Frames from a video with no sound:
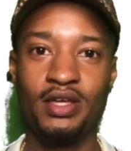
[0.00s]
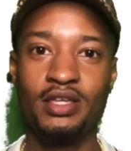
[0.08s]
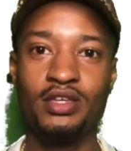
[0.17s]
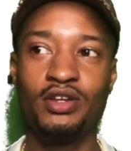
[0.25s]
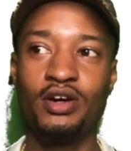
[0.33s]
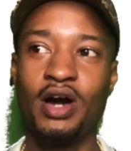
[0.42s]
You
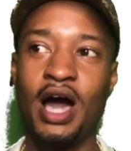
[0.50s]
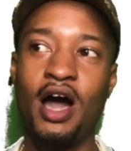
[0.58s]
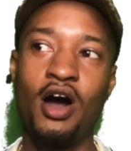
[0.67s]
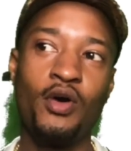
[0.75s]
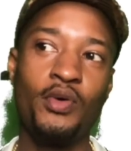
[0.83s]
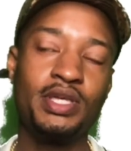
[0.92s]
know, I
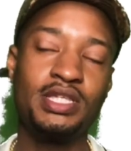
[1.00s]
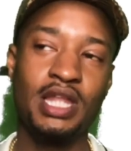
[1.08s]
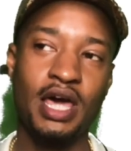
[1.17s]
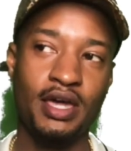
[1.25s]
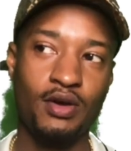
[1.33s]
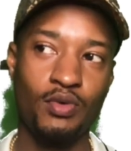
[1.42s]
always
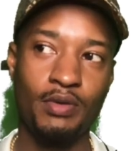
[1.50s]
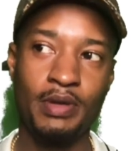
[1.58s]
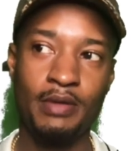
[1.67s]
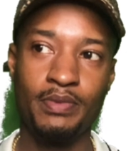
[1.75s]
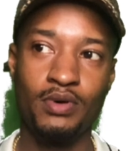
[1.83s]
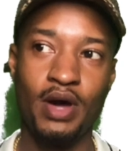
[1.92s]
like when
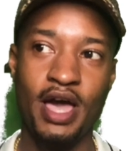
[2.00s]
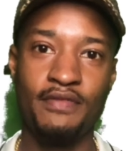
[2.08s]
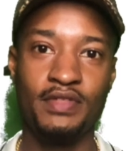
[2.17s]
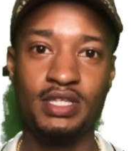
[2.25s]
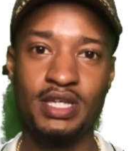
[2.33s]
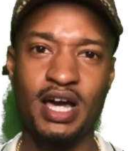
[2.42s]
people have
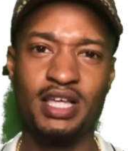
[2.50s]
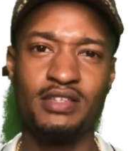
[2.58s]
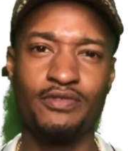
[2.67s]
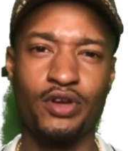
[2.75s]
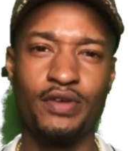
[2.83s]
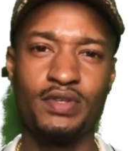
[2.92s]
these kinds of
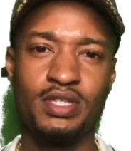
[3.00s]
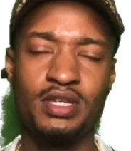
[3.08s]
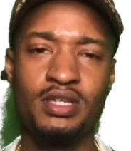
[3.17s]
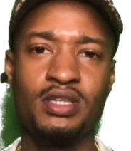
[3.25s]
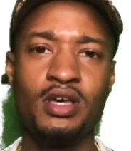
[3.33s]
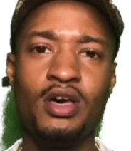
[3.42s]
grievances
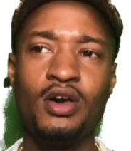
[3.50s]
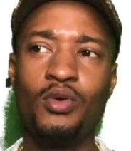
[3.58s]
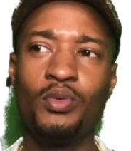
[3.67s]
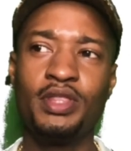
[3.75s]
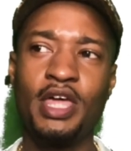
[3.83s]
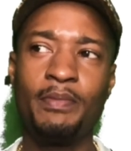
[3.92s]
when
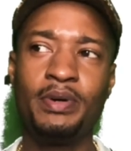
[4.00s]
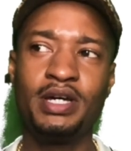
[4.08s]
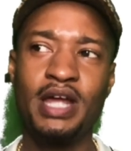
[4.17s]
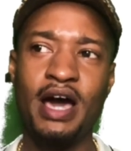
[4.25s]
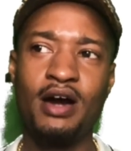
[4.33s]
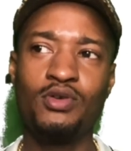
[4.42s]
they put out